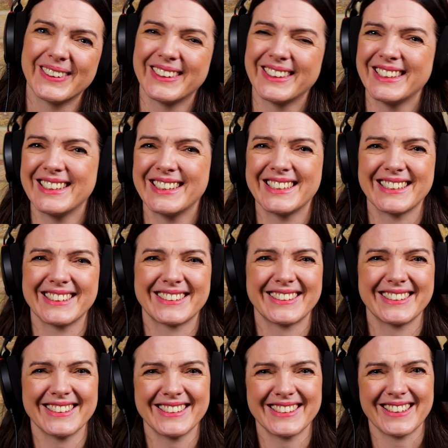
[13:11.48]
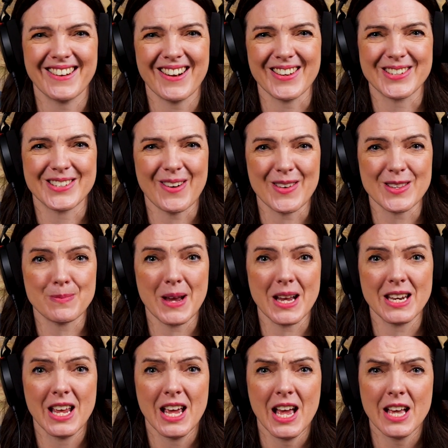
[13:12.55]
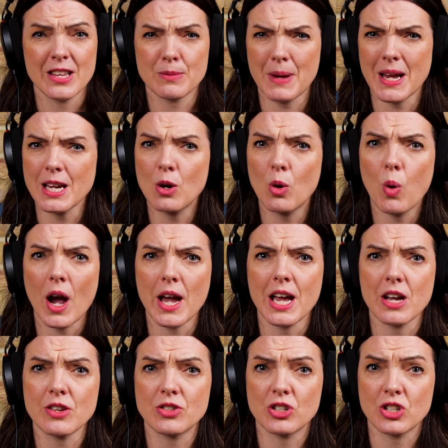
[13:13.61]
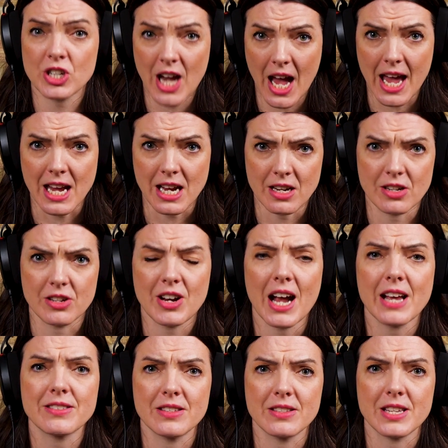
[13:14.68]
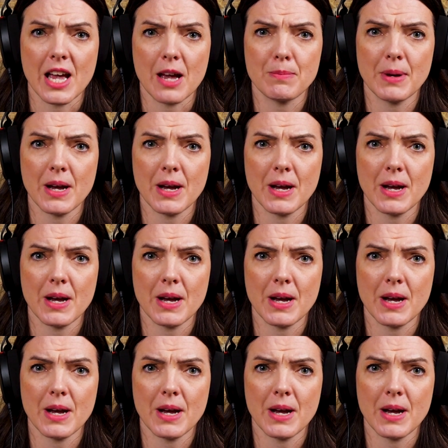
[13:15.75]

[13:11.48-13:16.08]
Understood. Gosh, so it's been it's been quite a change, hasn't it?